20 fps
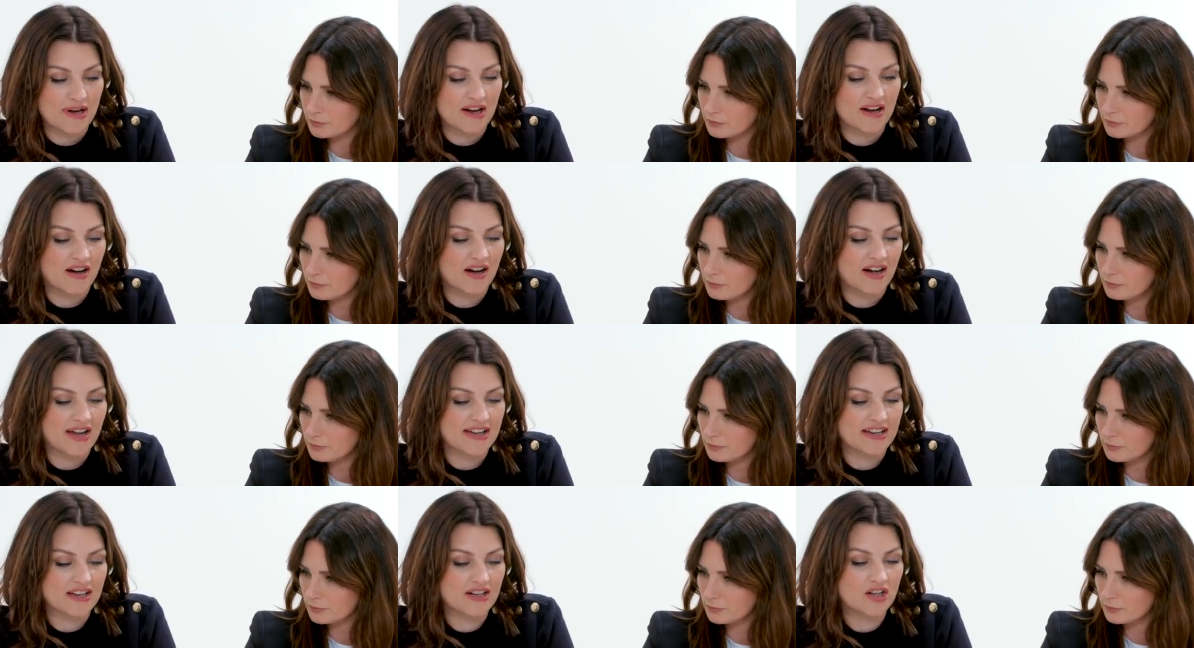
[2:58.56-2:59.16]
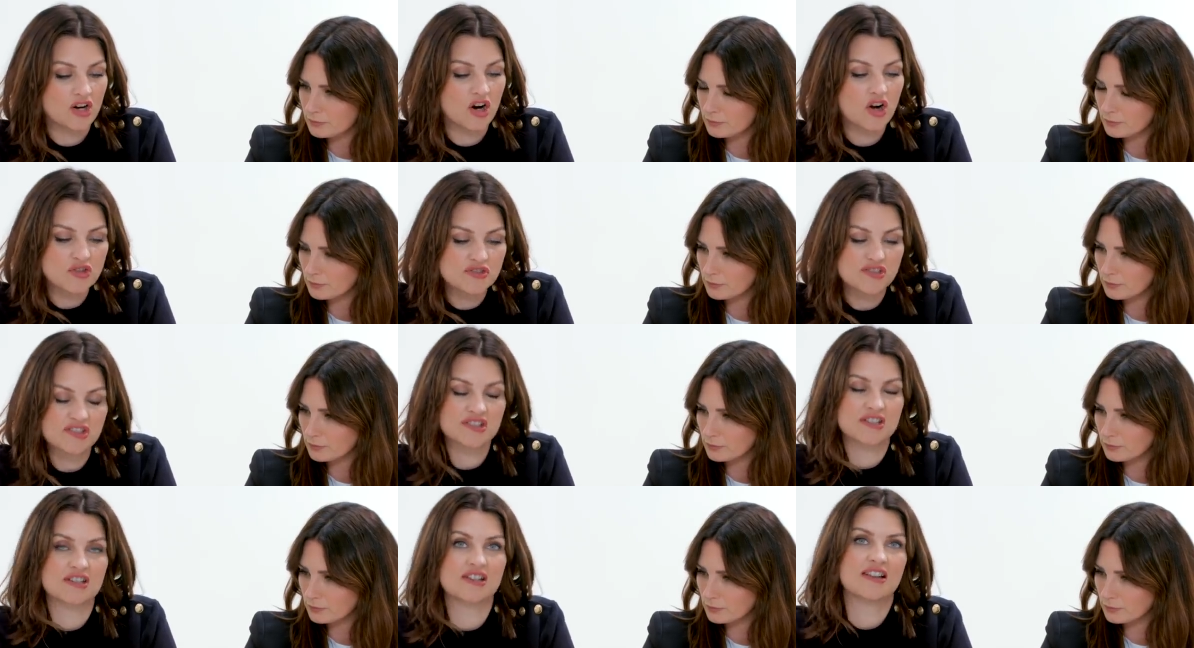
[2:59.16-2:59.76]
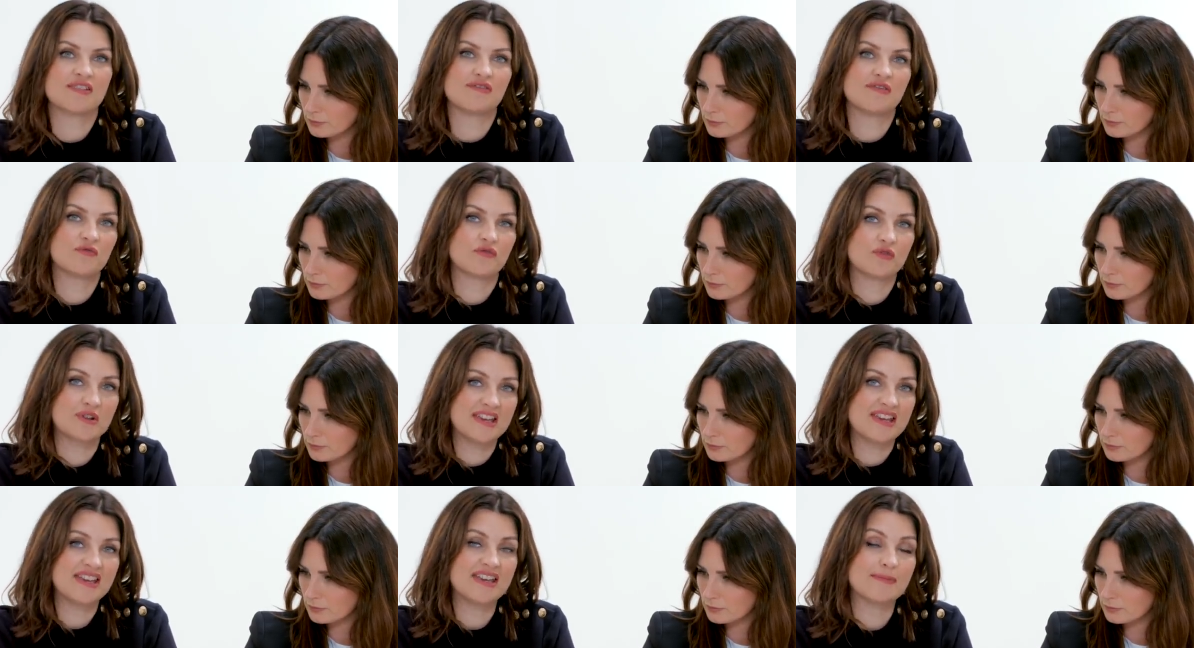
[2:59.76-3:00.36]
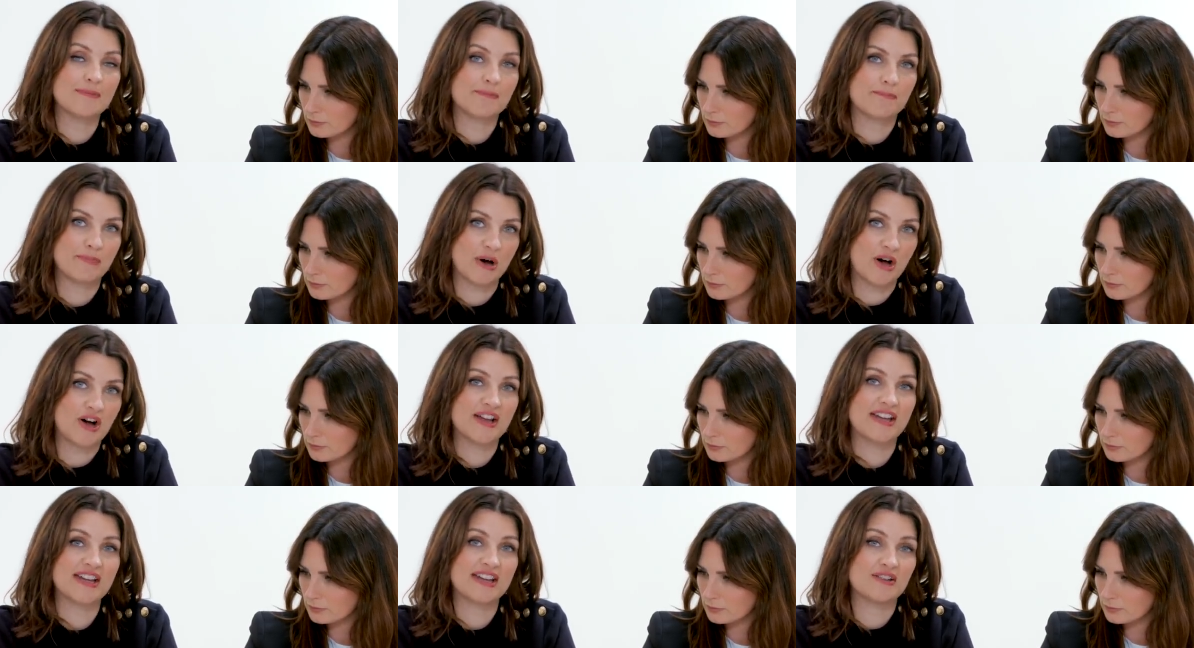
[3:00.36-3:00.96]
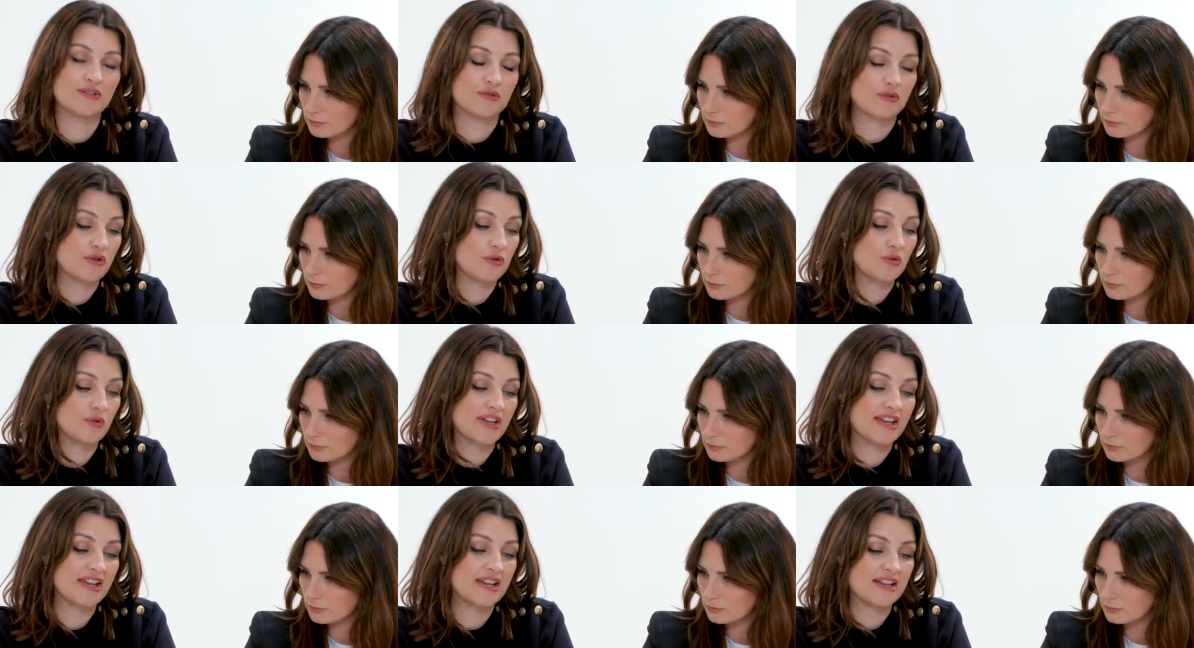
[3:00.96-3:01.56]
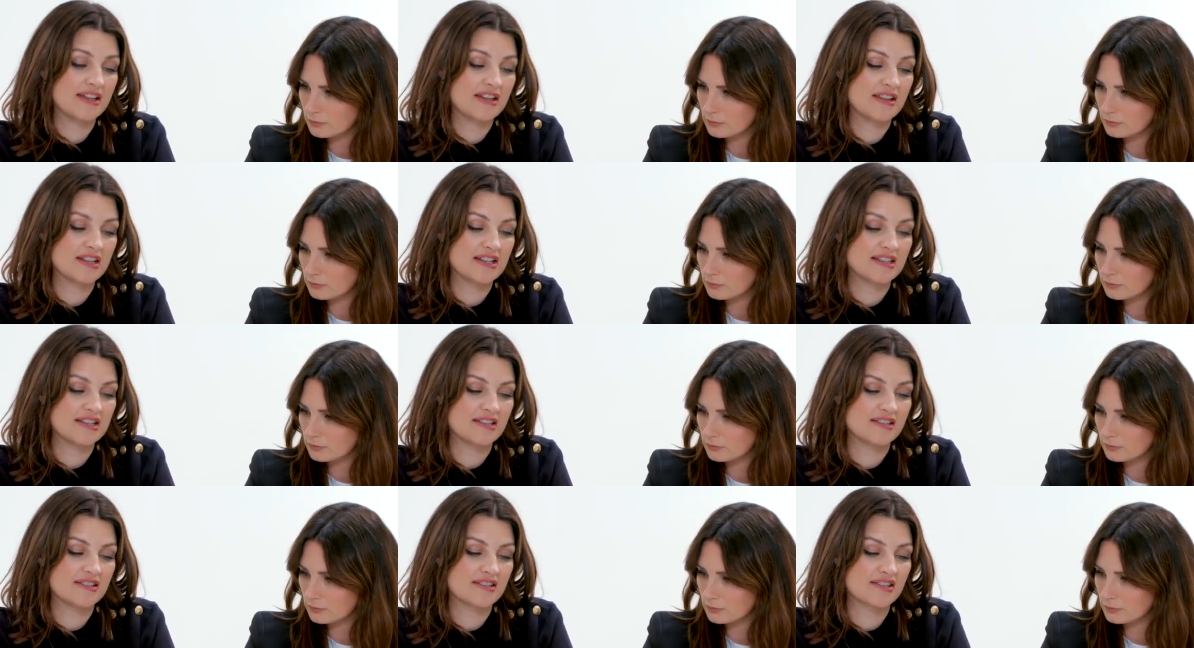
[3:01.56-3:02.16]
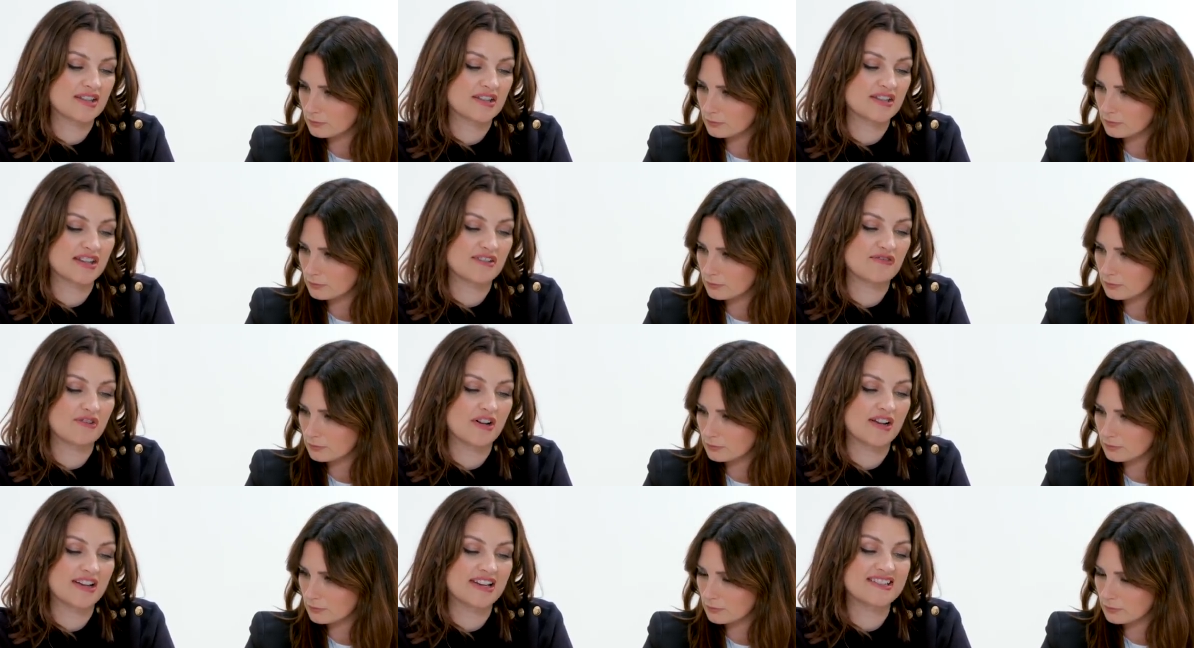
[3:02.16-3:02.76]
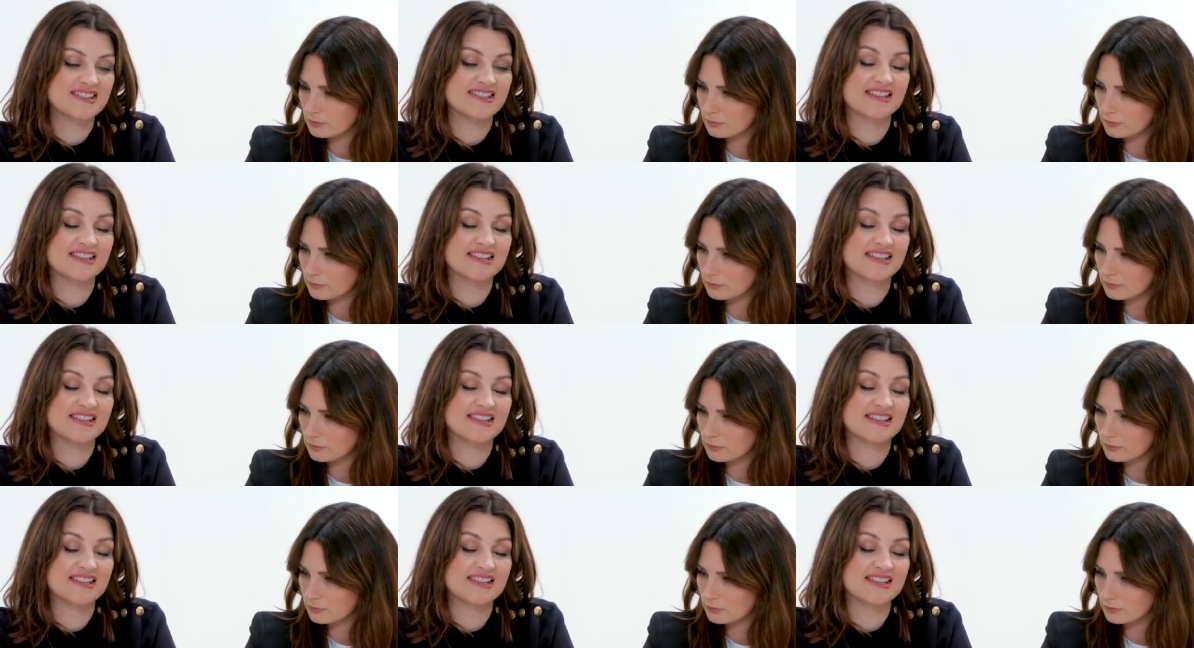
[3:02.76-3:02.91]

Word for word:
Speaker 1: but I constantly re-buy it or call it in. This is Sunday Riley